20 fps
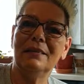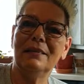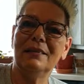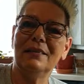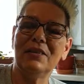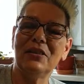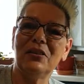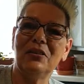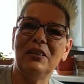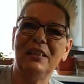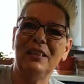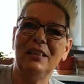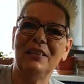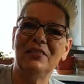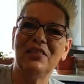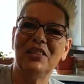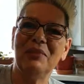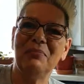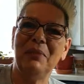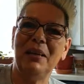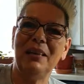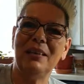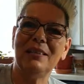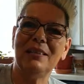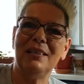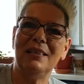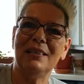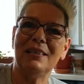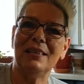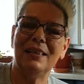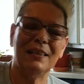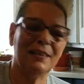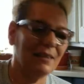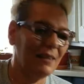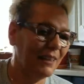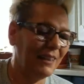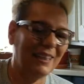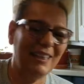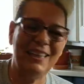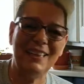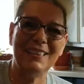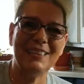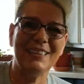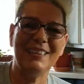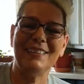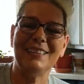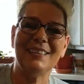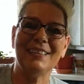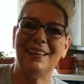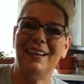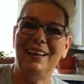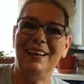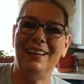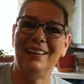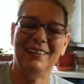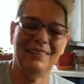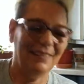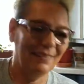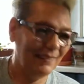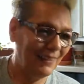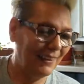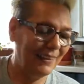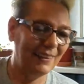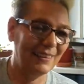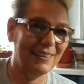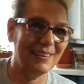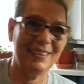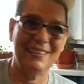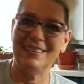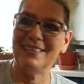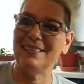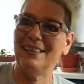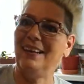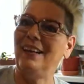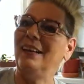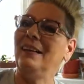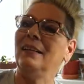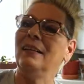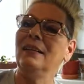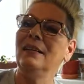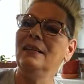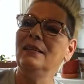show you how she makes these things. Like it's insane. Like it's insane.